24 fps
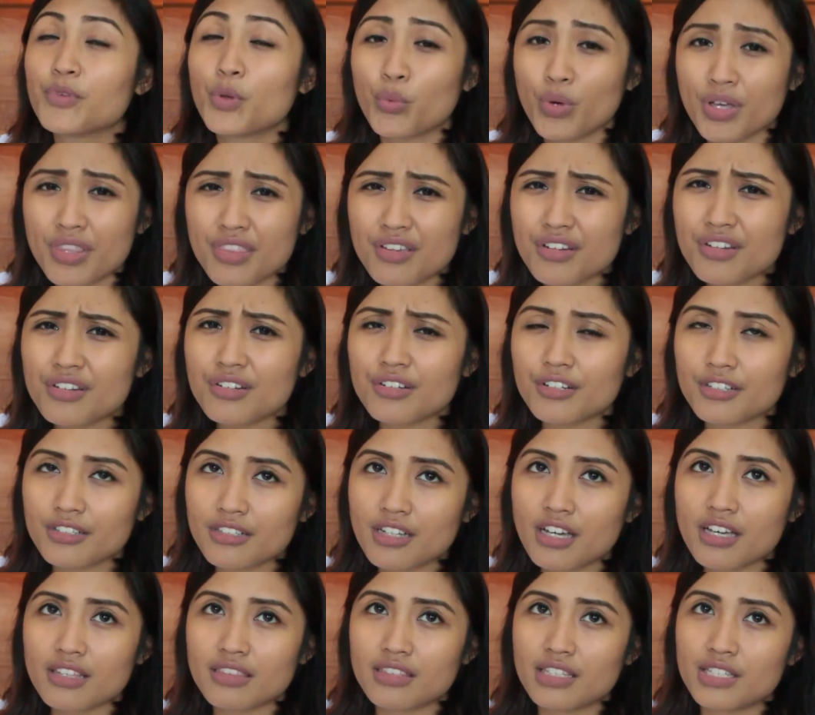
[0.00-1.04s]
Whether or
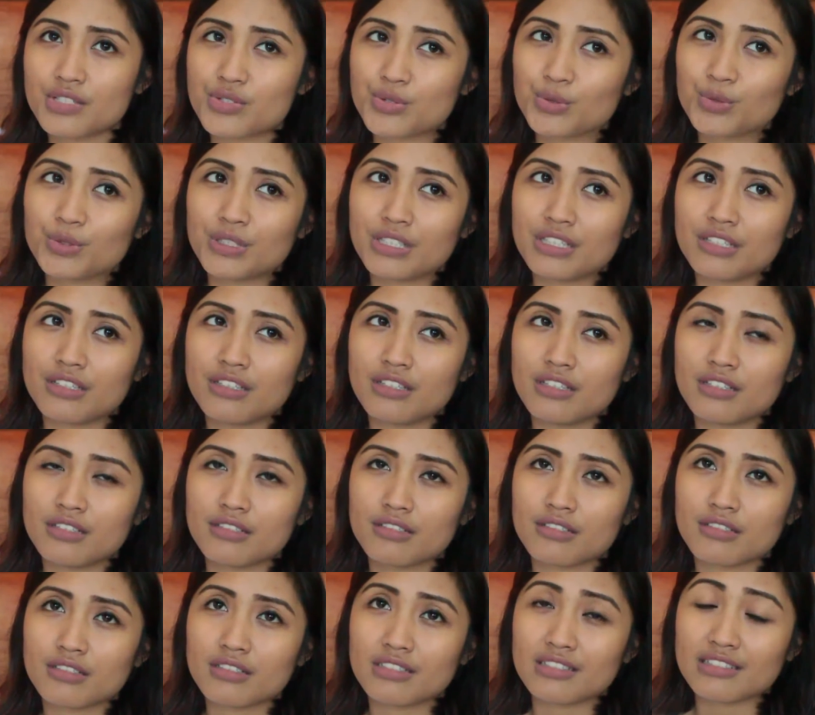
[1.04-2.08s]
not they truly
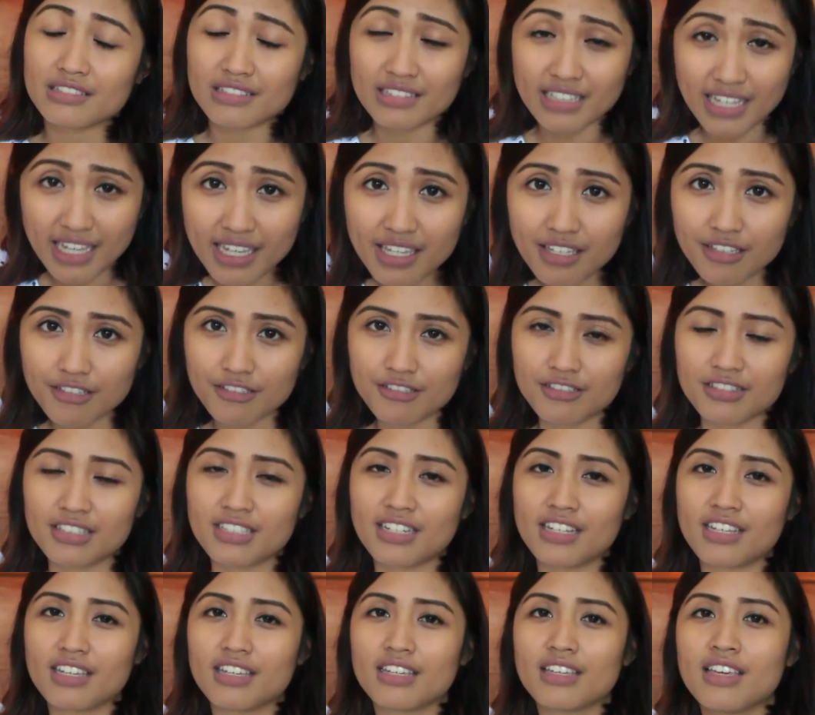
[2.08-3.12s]
like
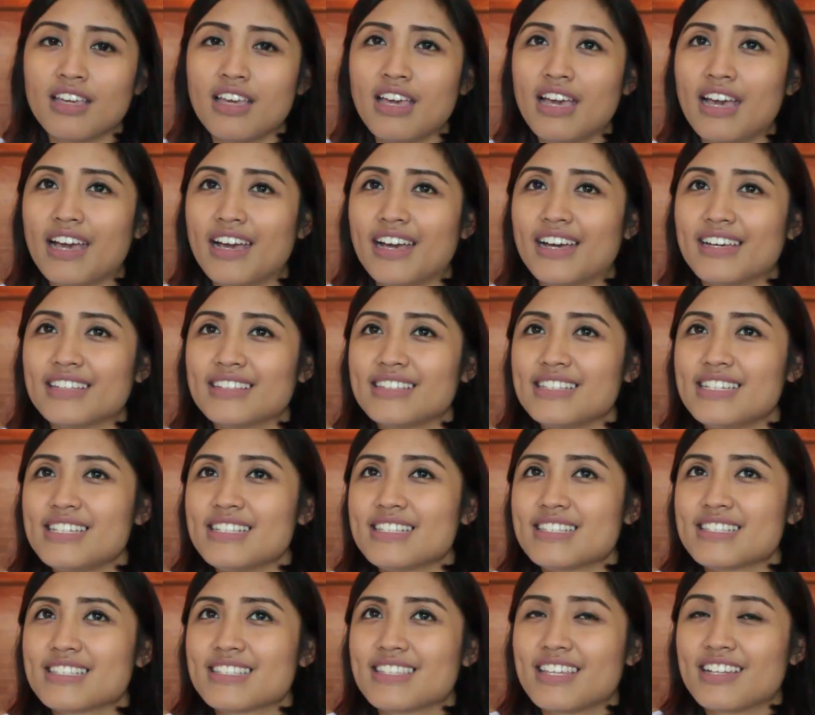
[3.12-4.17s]
reading, at
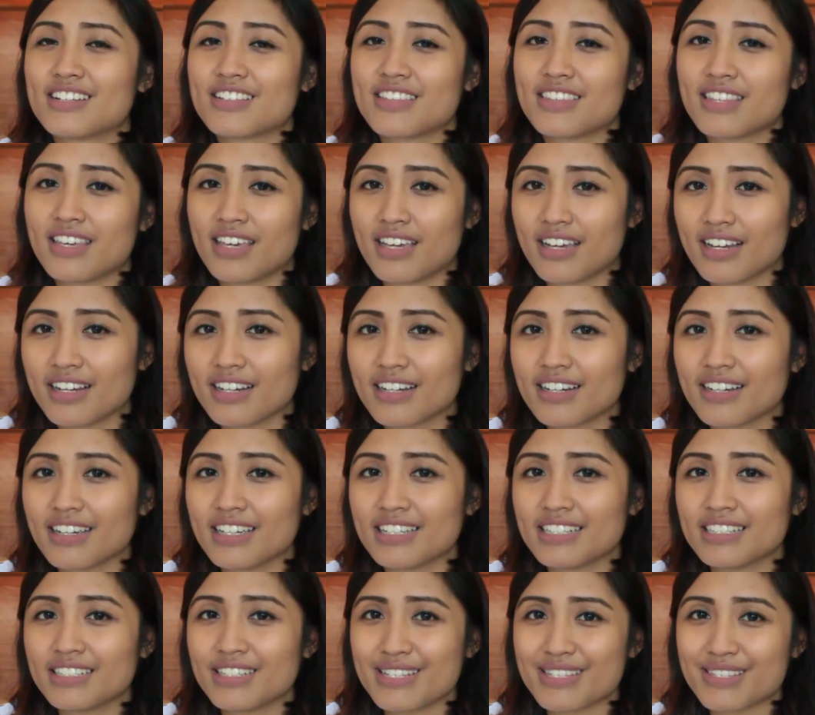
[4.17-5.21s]
least they're there
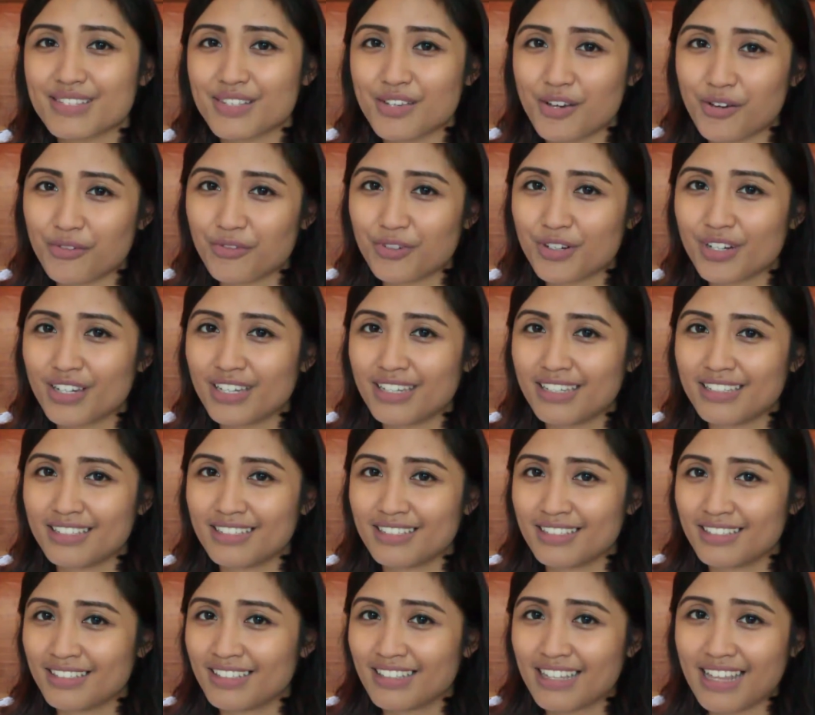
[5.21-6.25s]
and
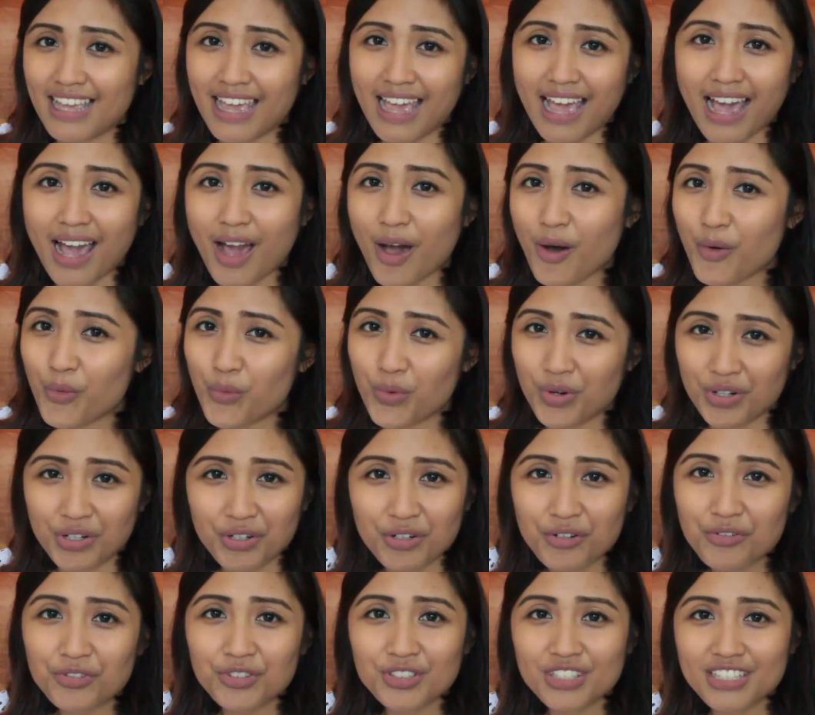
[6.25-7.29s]
discovering how
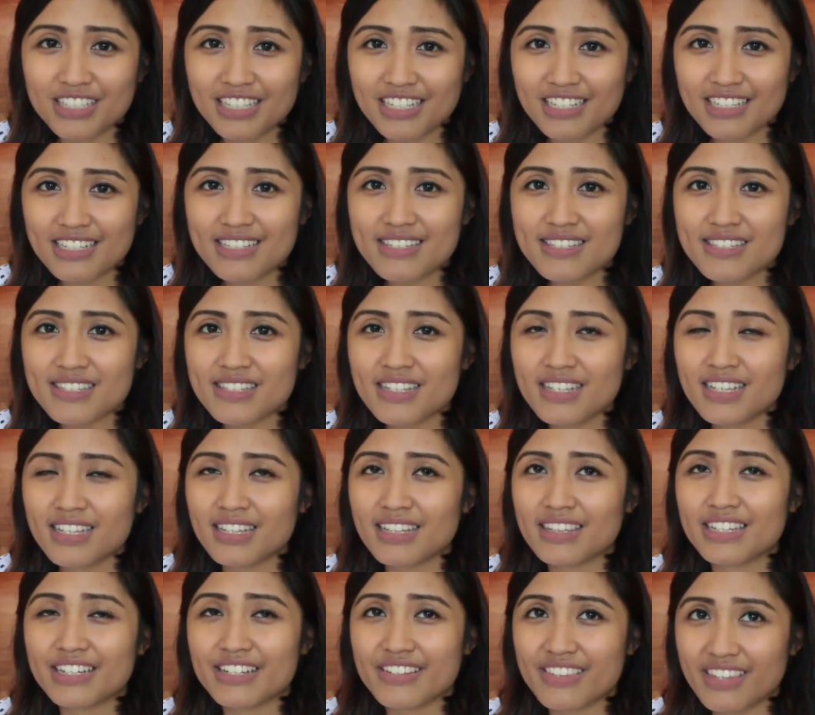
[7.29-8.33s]
wonderful it is.
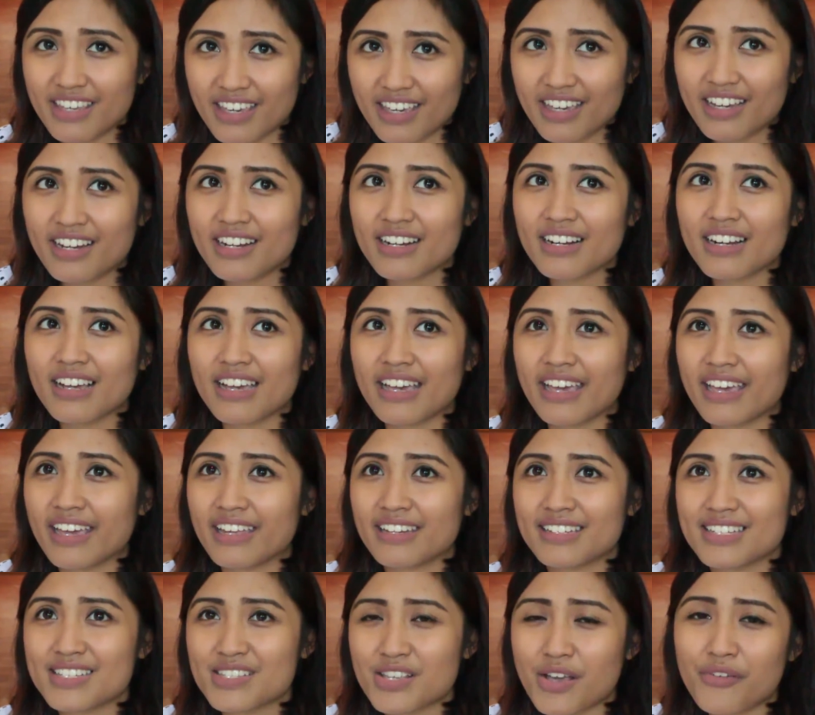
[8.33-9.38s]
They're there
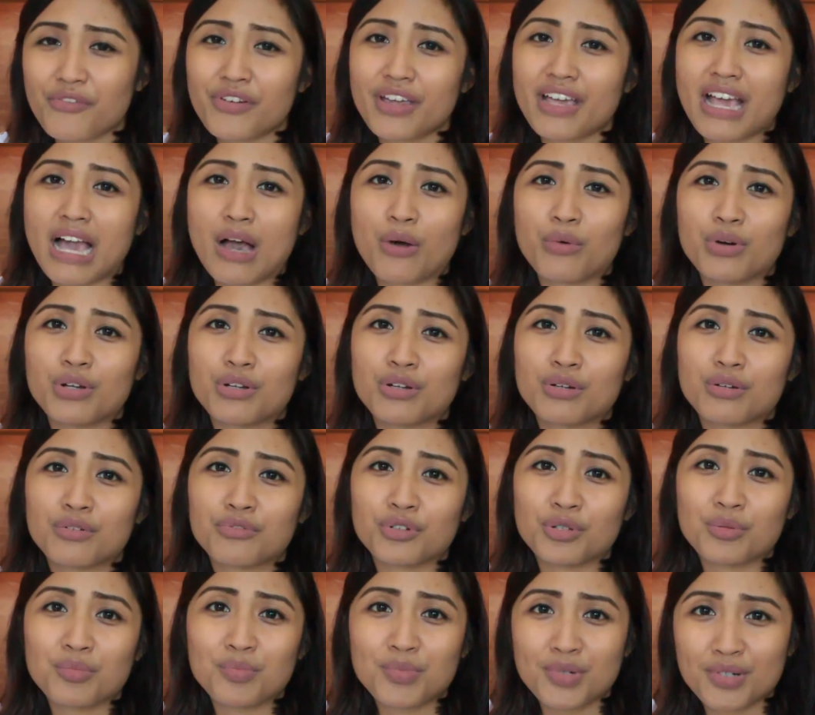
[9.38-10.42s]
and discovering how
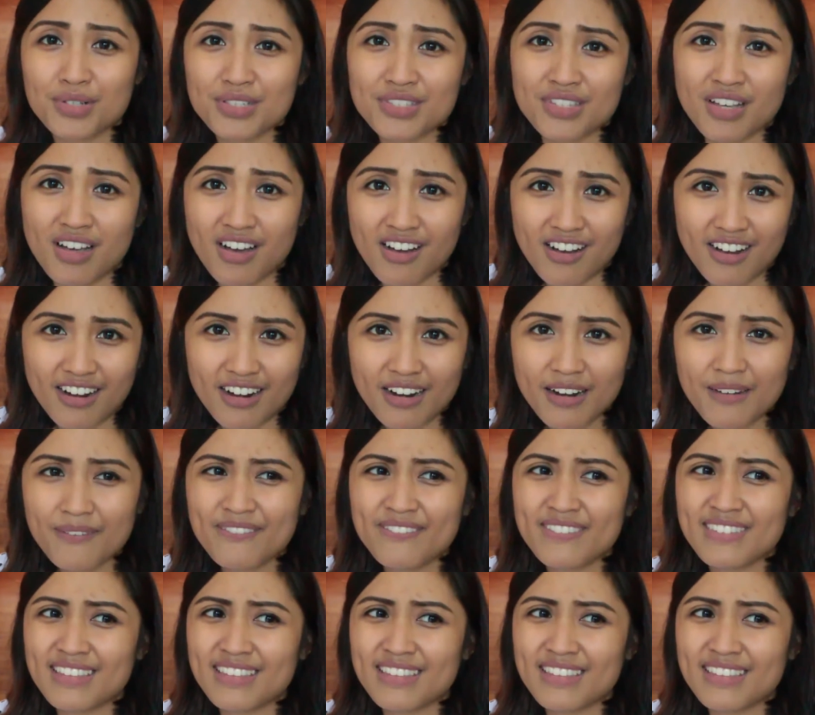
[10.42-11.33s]
wonderful books are.